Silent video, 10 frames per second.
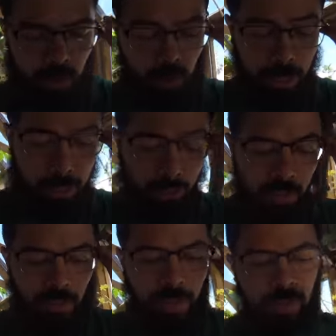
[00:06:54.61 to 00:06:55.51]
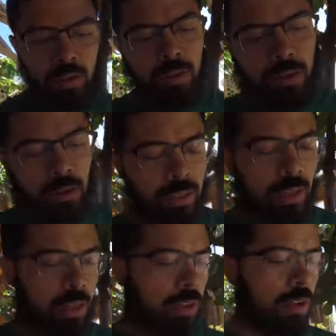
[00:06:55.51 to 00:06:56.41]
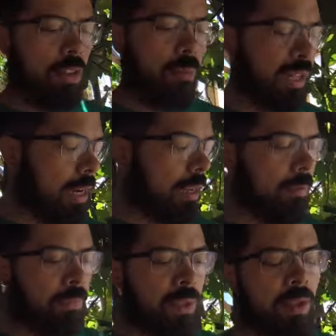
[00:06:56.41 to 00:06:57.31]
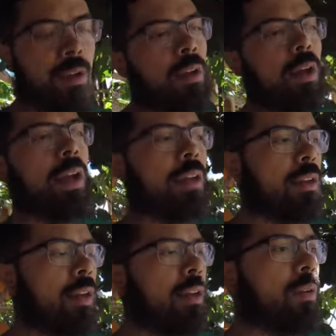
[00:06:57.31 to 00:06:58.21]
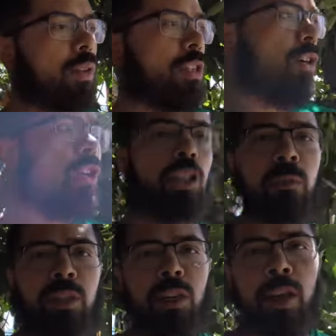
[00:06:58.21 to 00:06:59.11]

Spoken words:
ways of living currently on the planet. And these Earthships can